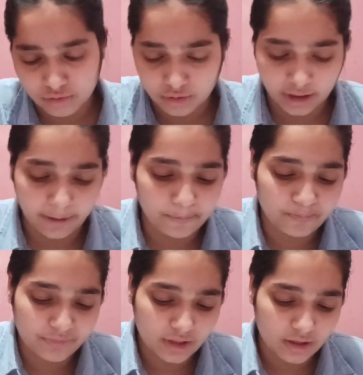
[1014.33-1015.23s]
Okay,
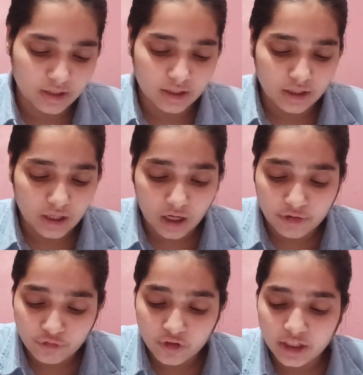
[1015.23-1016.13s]

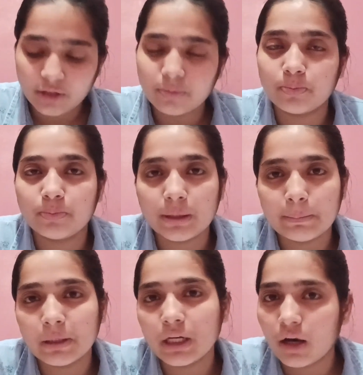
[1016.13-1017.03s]
aware
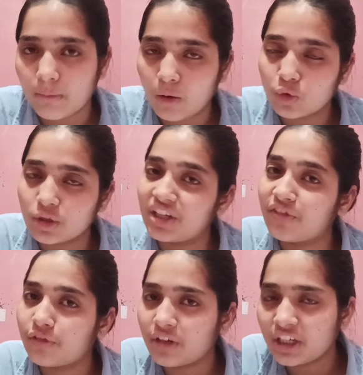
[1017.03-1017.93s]
people about
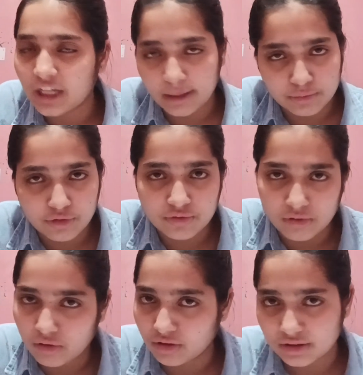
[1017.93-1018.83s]
different types of
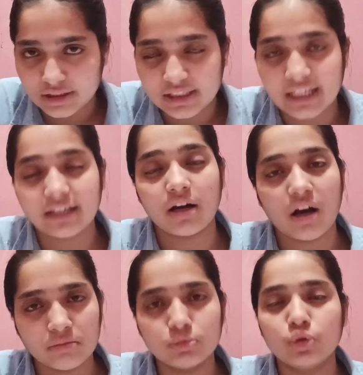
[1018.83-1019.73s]
slogans like
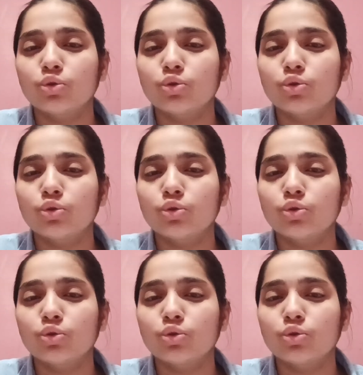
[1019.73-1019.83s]
hum